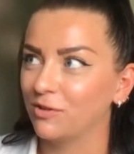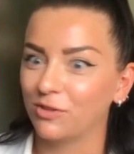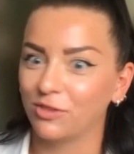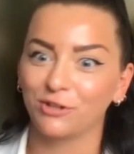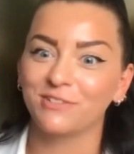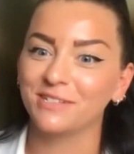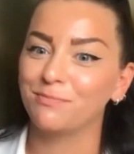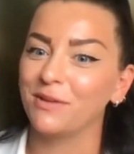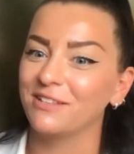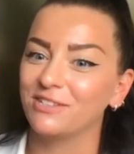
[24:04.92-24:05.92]
there's
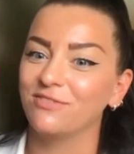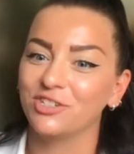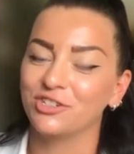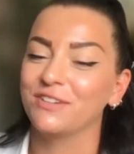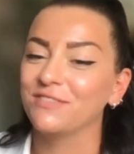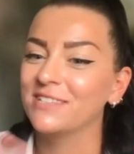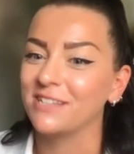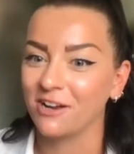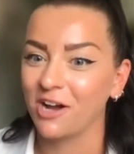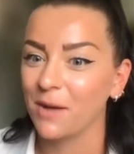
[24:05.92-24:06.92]
been this vision of
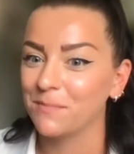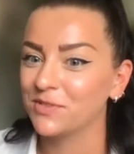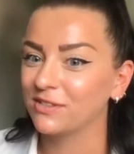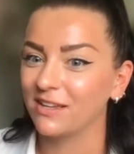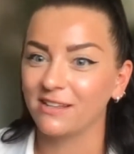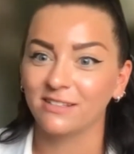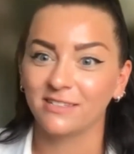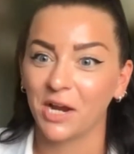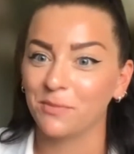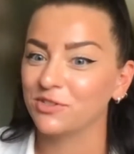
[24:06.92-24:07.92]
SecOps in
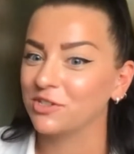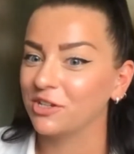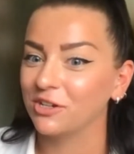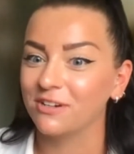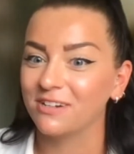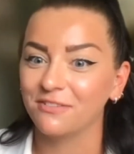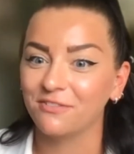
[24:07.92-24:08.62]
cybersecurity